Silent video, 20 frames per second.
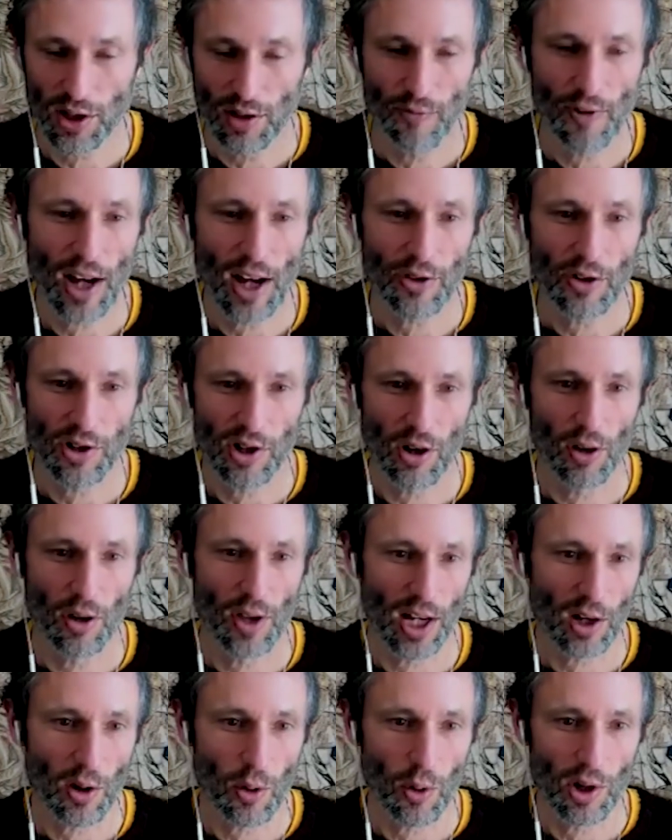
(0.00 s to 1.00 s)
In fact, there's an
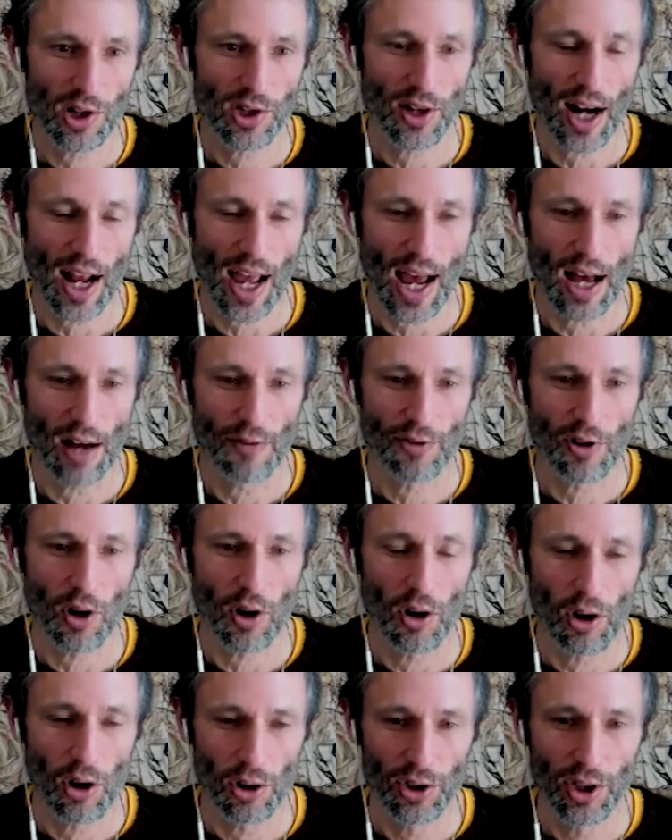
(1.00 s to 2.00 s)
online course that I have
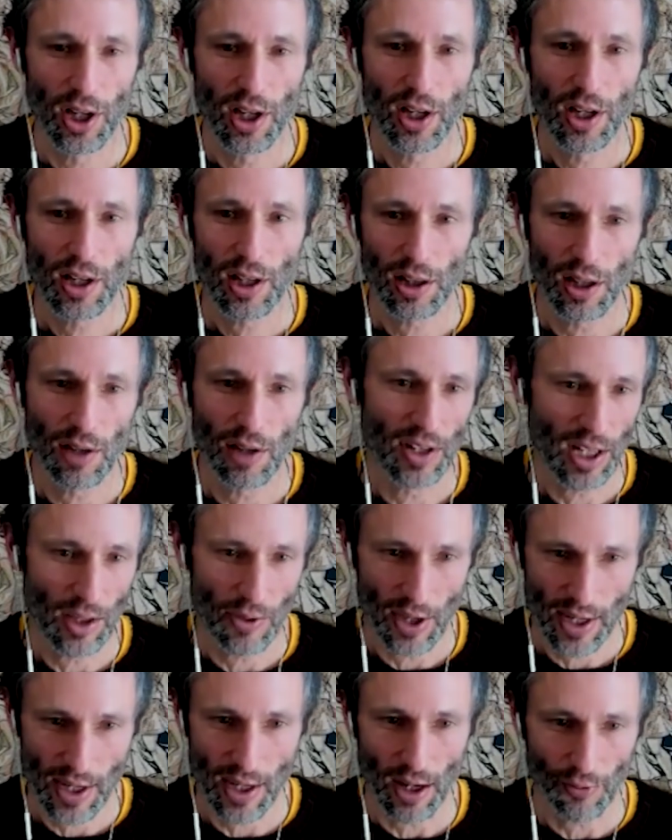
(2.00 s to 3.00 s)
called "Living in
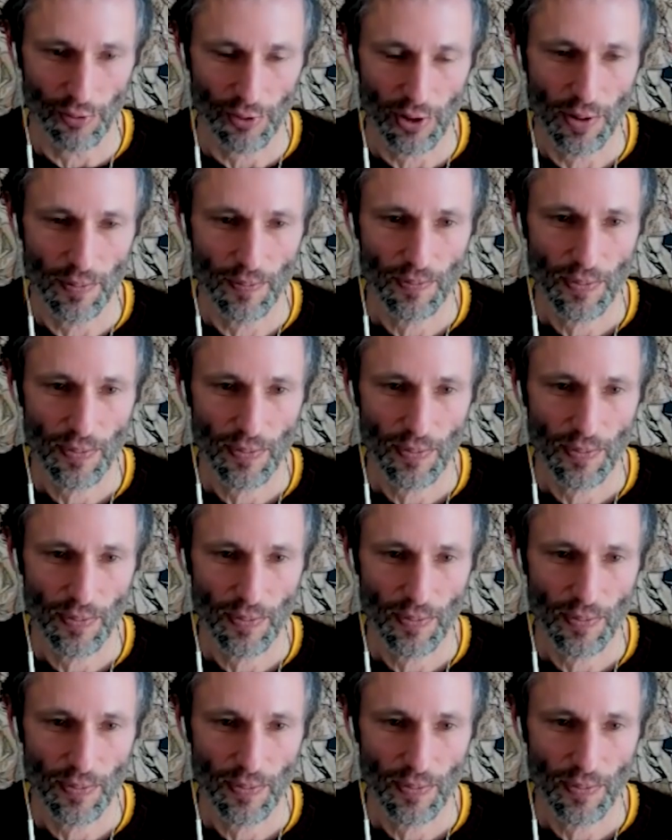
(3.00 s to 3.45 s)
the Gift,"